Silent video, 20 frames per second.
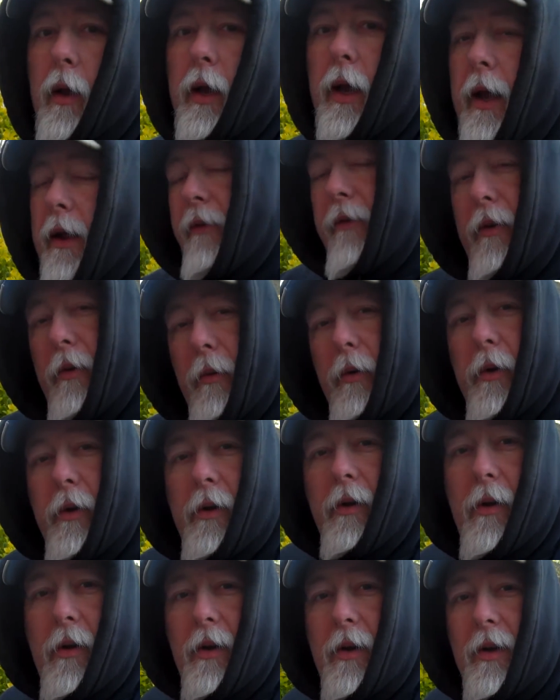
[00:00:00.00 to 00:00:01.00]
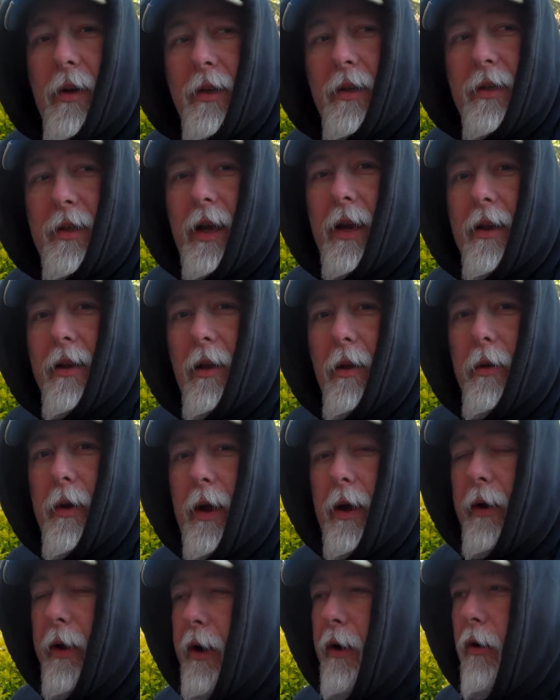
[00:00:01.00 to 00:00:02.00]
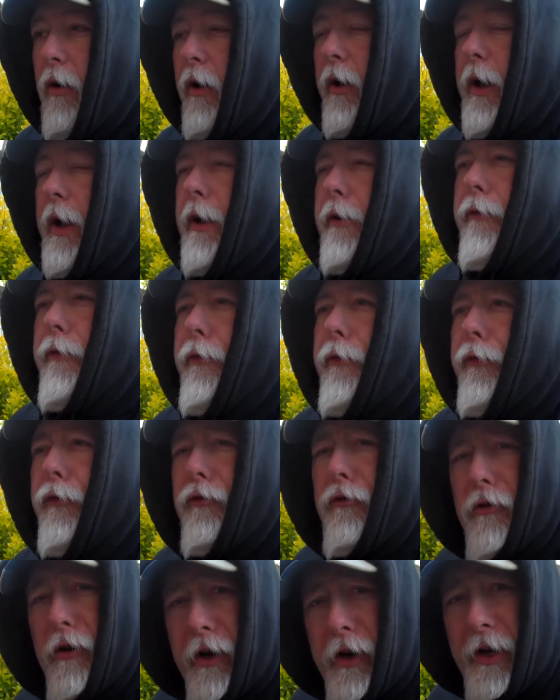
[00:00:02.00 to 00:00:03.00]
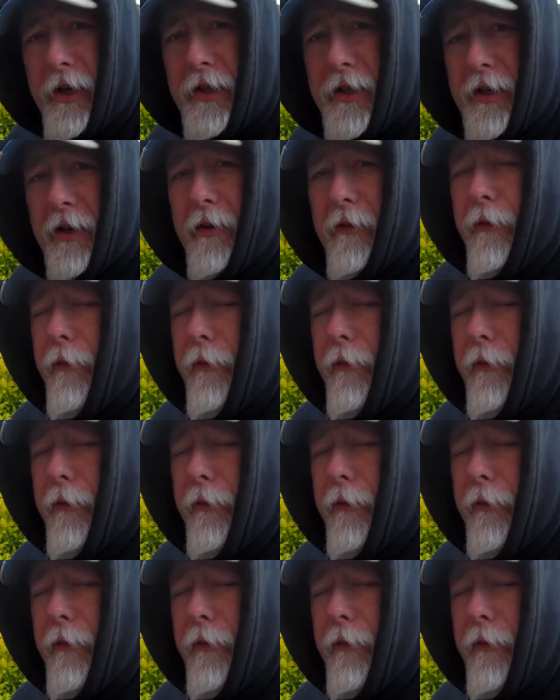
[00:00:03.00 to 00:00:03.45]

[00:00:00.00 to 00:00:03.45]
Hey everyone, Cyclone out here on a freezing